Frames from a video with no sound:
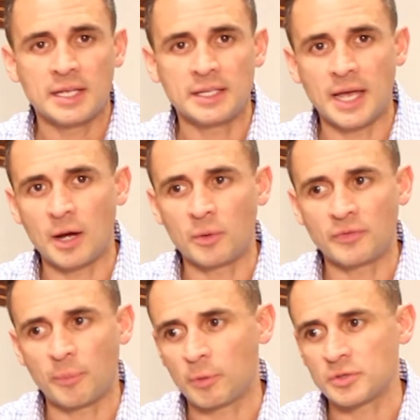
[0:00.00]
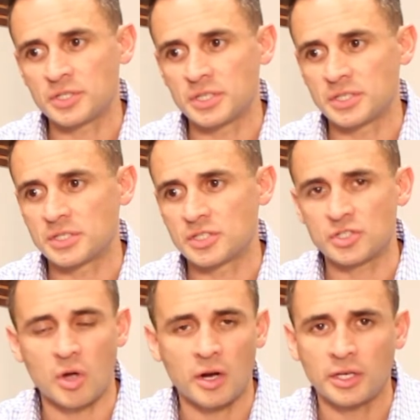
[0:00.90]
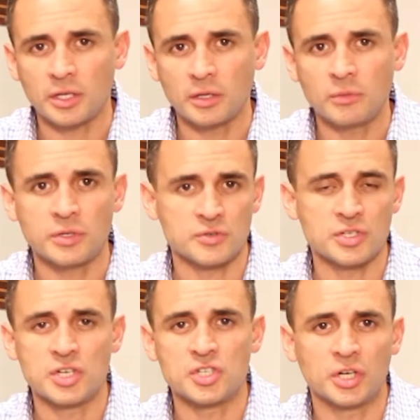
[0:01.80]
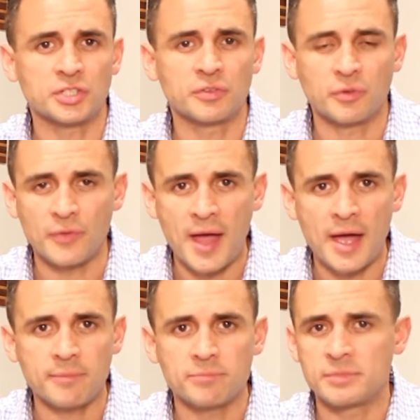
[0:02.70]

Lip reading: Now, if a person is stalking you, there's an injunction for that.